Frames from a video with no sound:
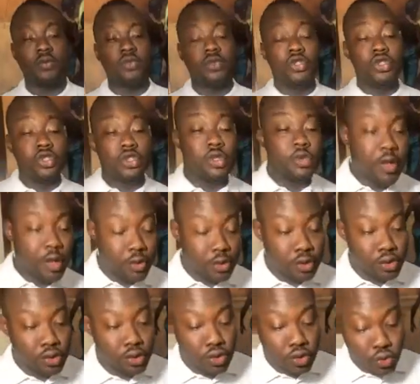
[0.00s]
you to be able
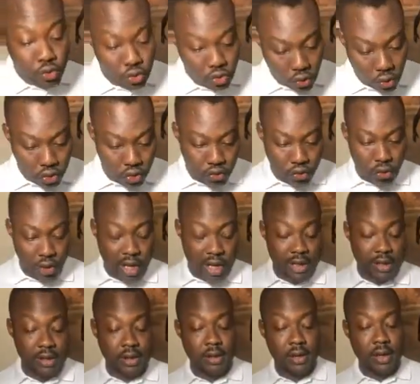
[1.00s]
to use
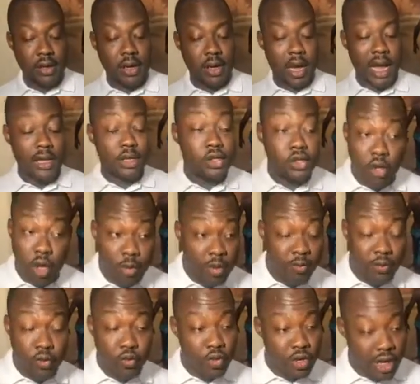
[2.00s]
controllers, and some
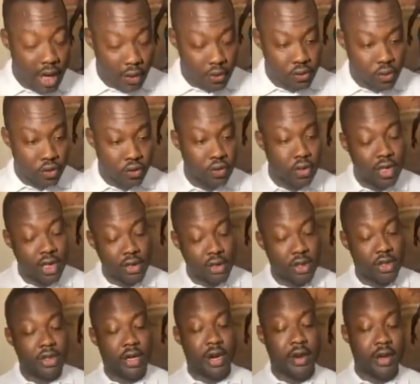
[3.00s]
even without controllers,
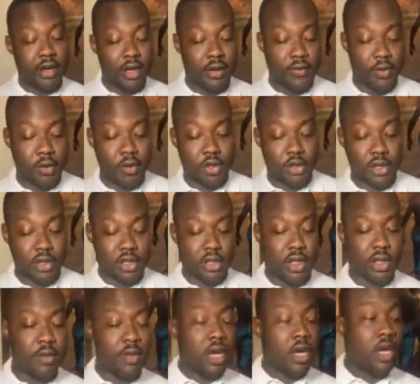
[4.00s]
just directly from your
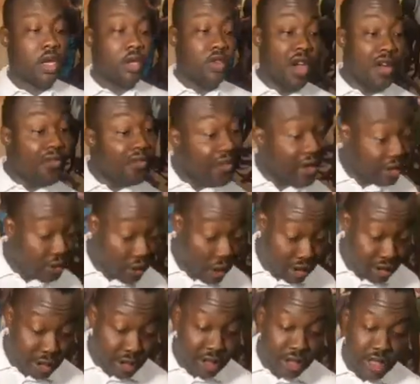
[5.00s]
system. You have Virtual
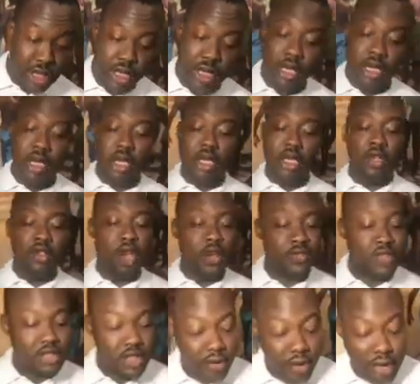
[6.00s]
DJ, you have
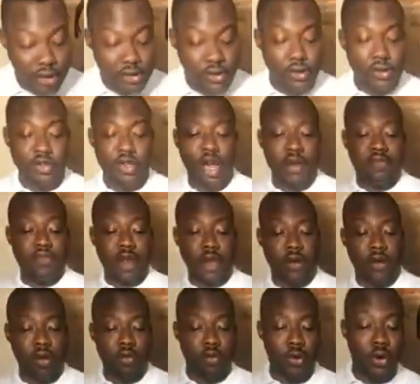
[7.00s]
Serato, you have
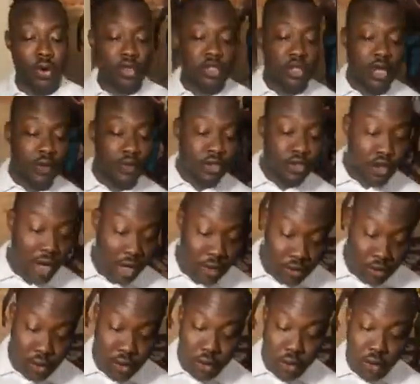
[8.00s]
Record Box, you have
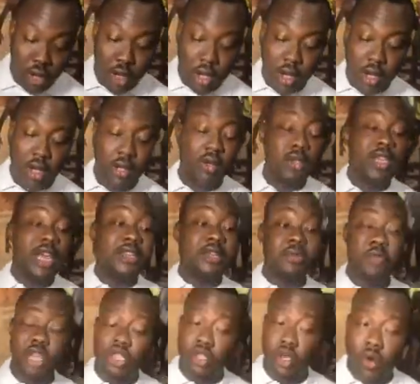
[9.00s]
Tractor. Those are the
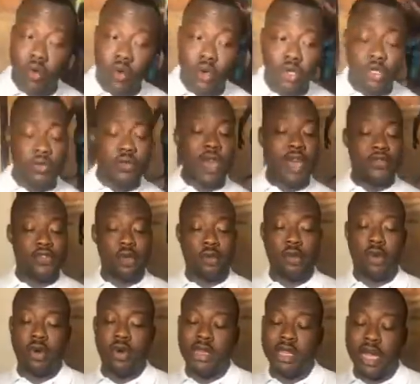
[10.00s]
major ones. We have some
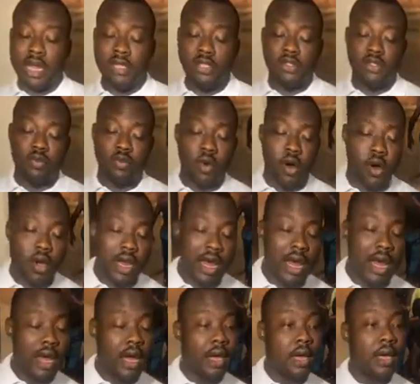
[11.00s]
other
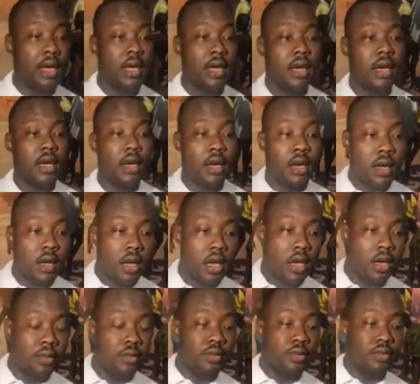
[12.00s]
smaller
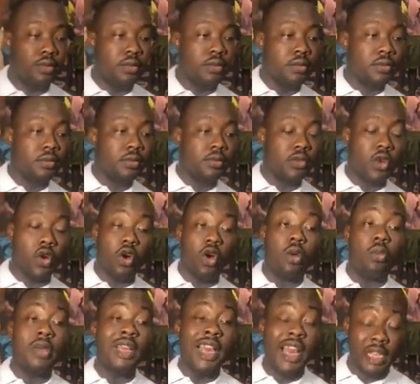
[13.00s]
or
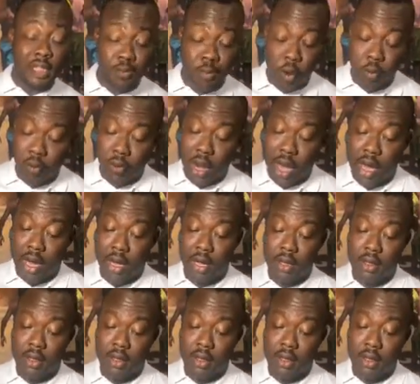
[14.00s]
less popular